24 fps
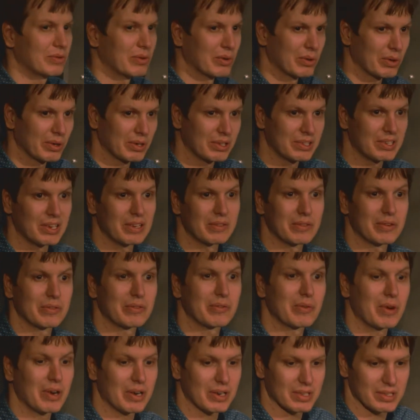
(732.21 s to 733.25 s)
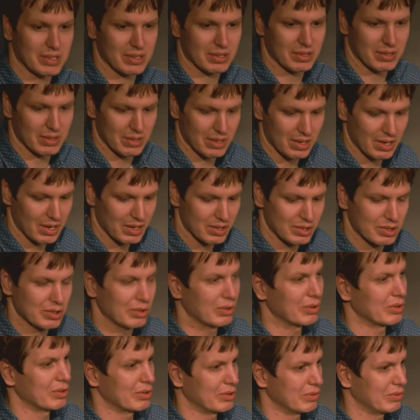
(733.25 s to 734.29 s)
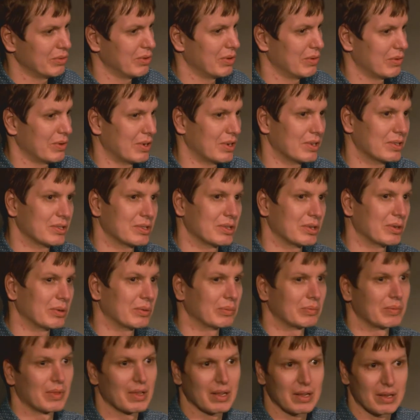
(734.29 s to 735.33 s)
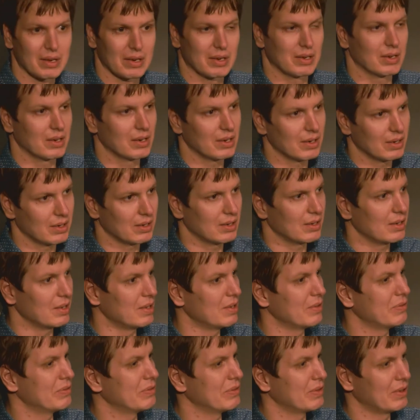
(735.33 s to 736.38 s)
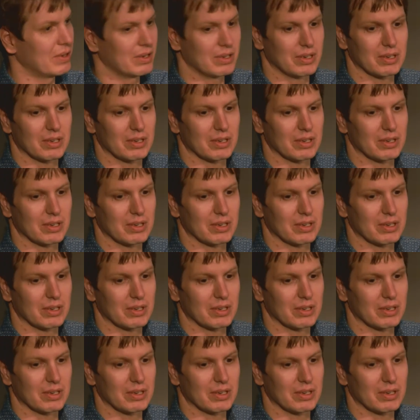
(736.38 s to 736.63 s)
for dealing with queries, and so on and so forth, right? So if